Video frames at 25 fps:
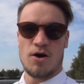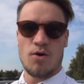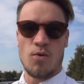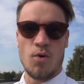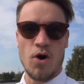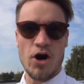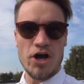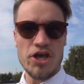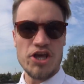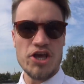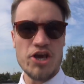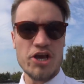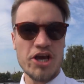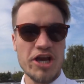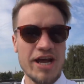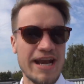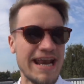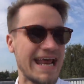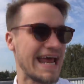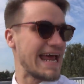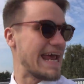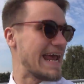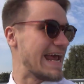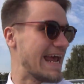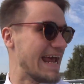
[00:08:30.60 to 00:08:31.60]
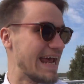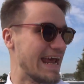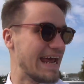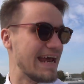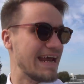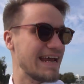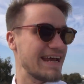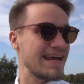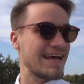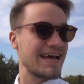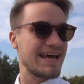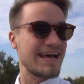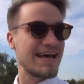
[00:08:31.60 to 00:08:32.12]
What you can hear
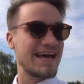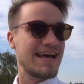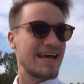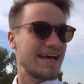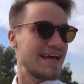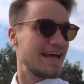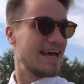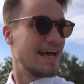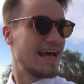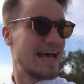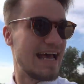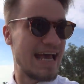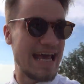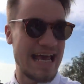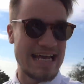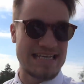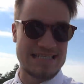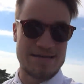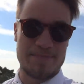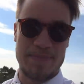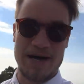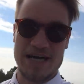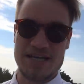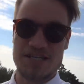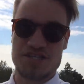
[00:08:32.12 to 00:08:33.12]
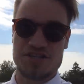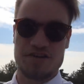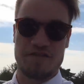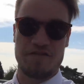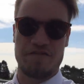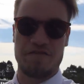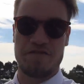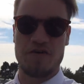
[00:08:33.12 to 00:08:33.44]
is a bunch of